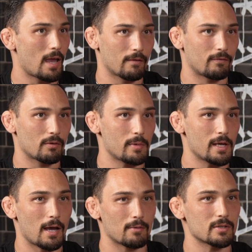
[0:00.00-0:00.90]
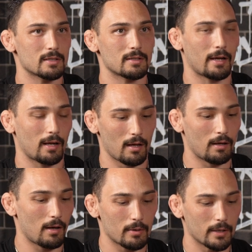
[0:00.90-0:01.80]
And for me, I was just like,
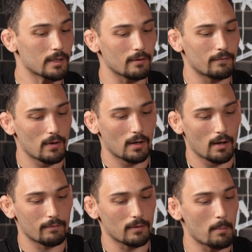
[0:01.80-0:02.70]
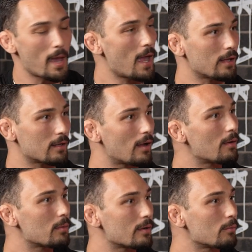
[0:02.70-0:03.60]
I want to get the fuck off the mat. You know, I
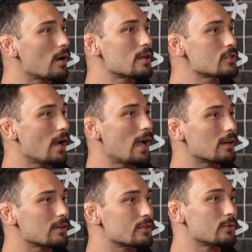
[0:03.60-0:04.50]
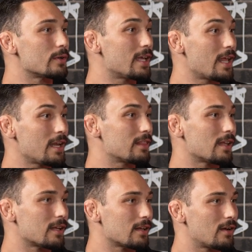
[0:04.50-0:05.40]
want to run track or do
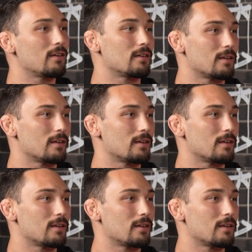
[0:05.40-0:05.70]
anything, you know?